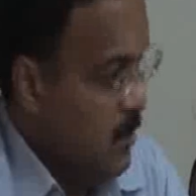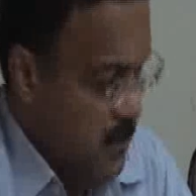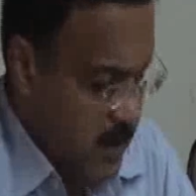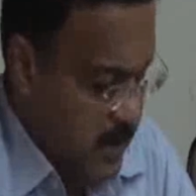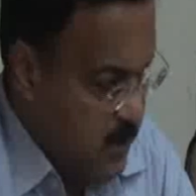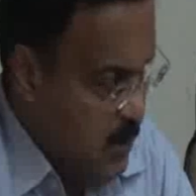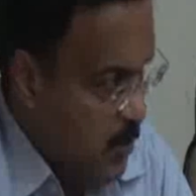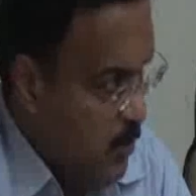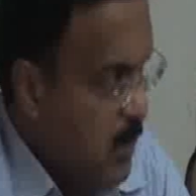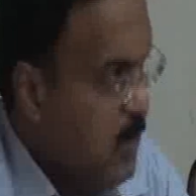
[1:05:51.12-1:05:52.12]
That is
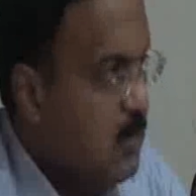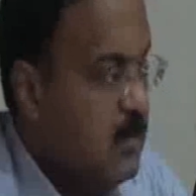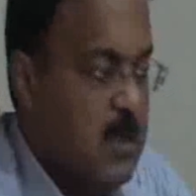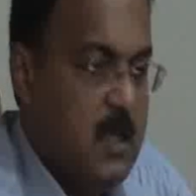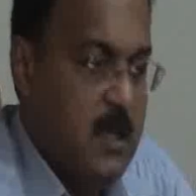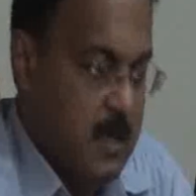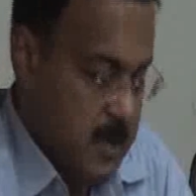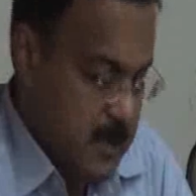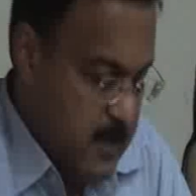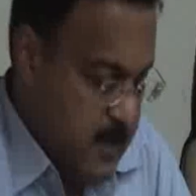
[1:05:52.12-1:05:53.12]
number one.
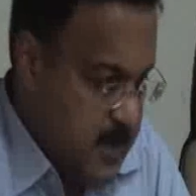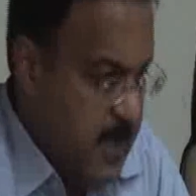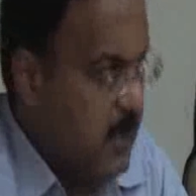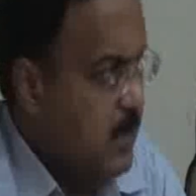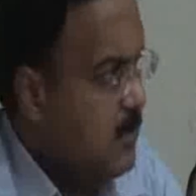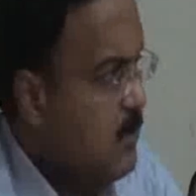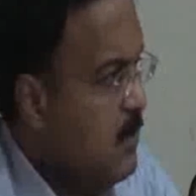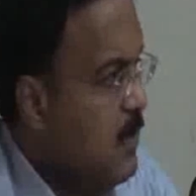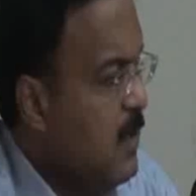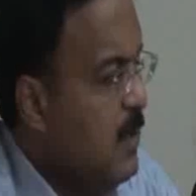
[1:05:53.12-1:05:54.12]
Second,
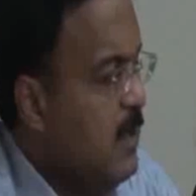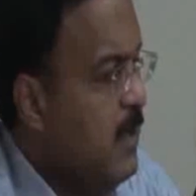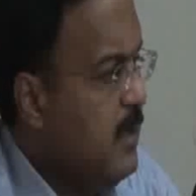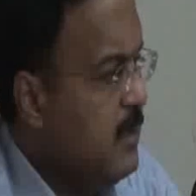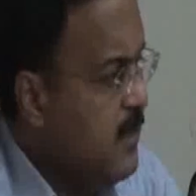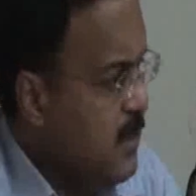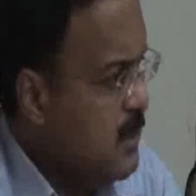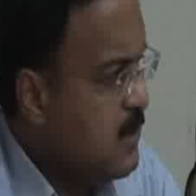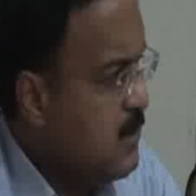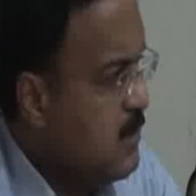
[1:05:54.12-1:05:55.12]
in
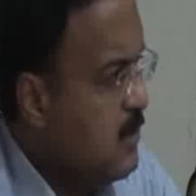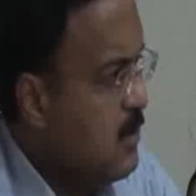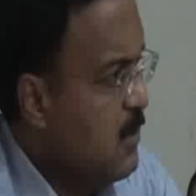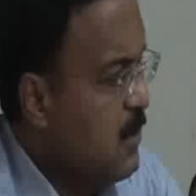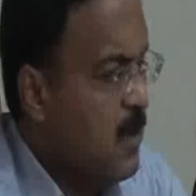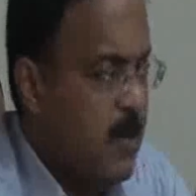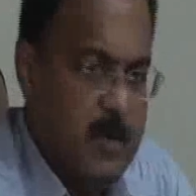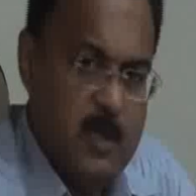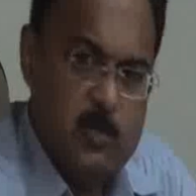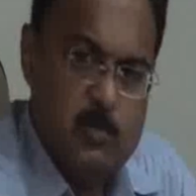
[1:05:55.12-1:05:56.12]
this
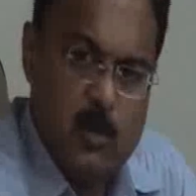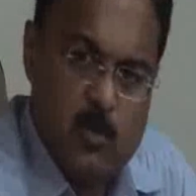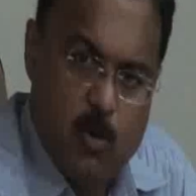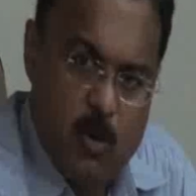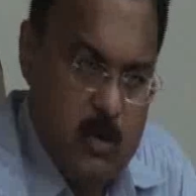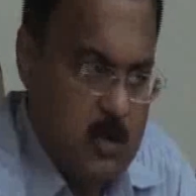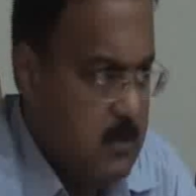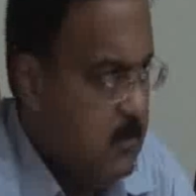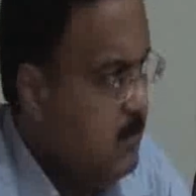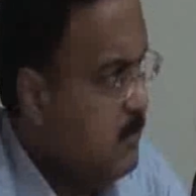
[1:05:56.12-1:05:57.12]
coming to the court
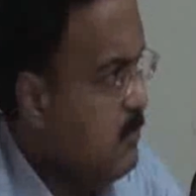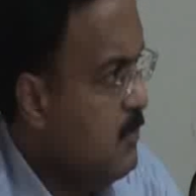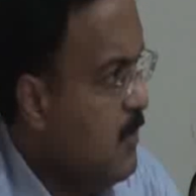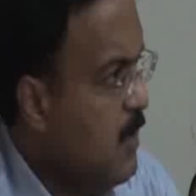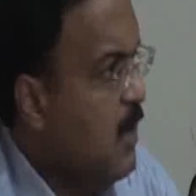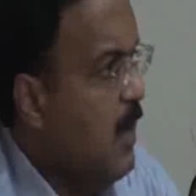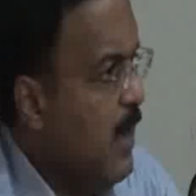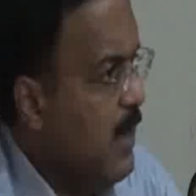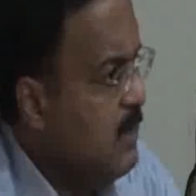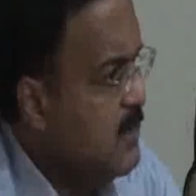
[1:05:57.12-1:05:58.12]

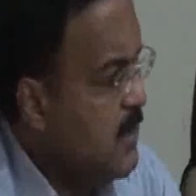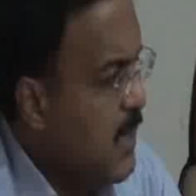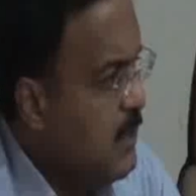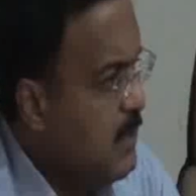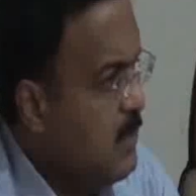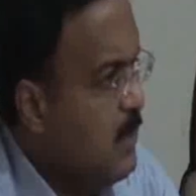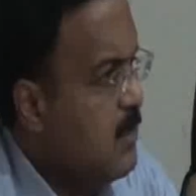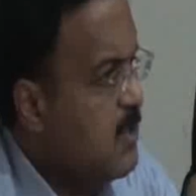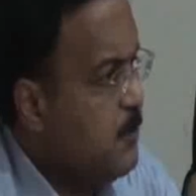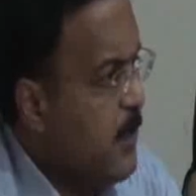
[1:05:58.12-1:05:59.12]
and signing a
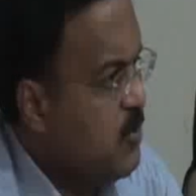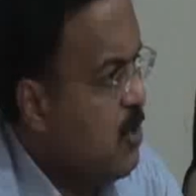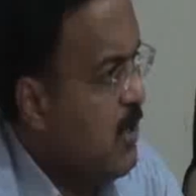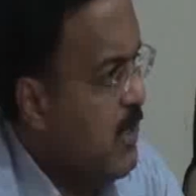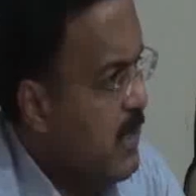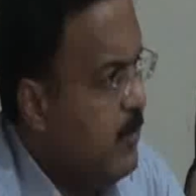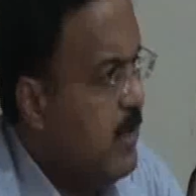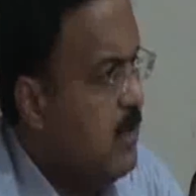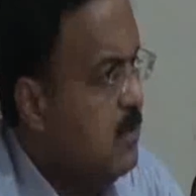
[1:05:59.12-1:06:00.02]
special agreement,